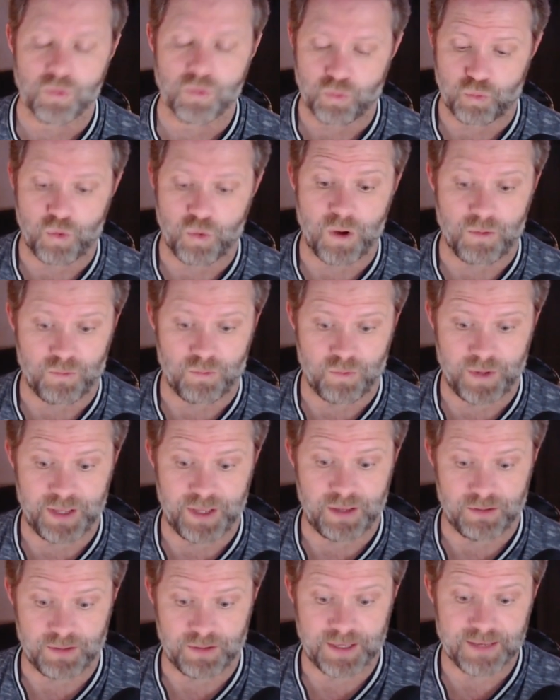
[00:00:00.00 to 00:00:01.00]
What
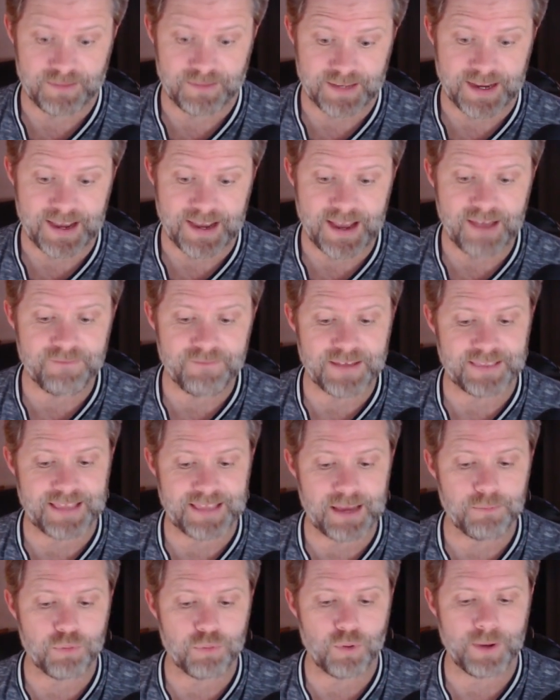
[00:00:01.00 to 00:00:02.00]
we get to have at
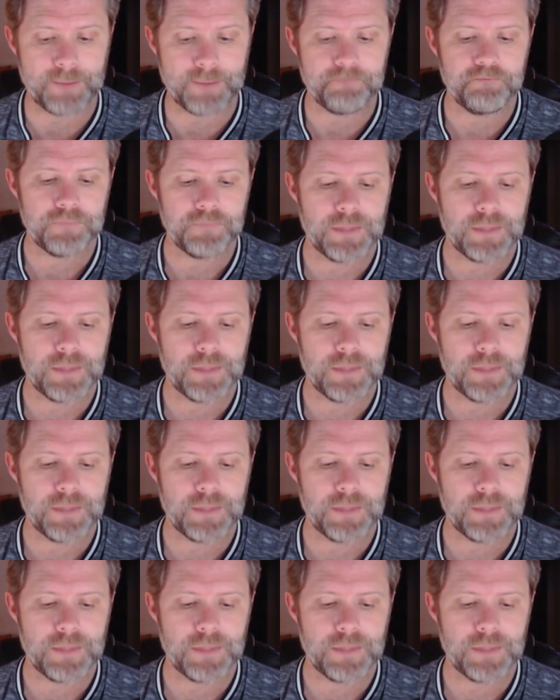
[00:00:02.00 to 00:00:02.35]
that point